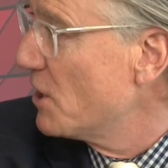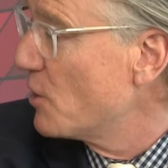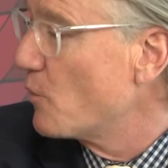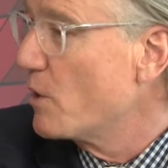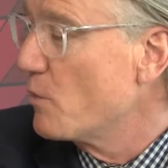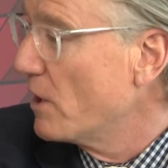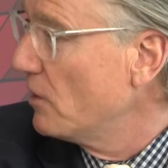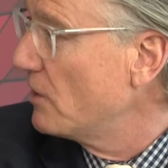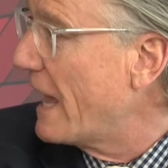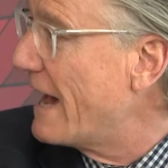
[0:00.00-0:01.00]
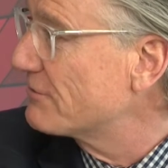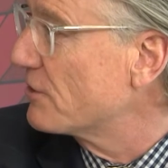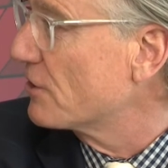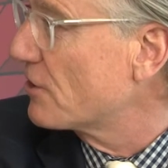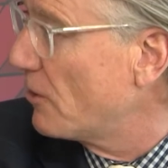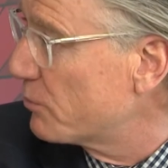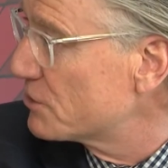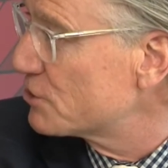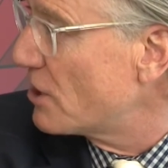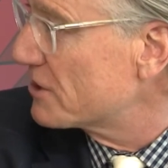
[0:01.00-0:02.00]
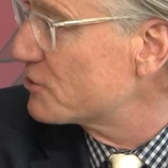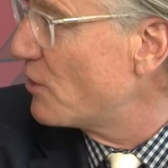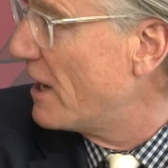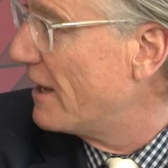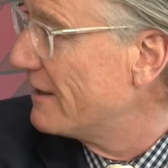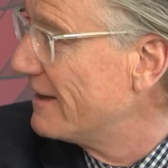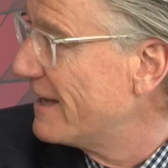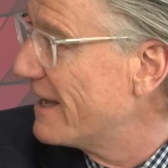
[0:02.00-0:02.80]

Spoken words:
we will, after the culprit shock trial